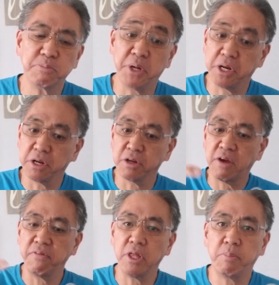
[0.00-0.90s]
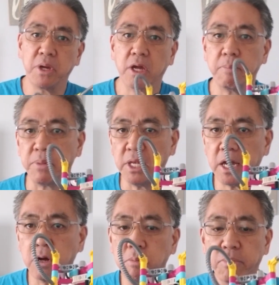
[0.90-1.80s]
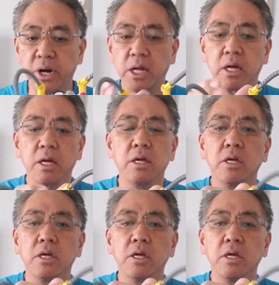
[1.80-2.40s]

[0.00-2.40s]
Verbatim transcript: but it'll definitely pick up a Lego brick.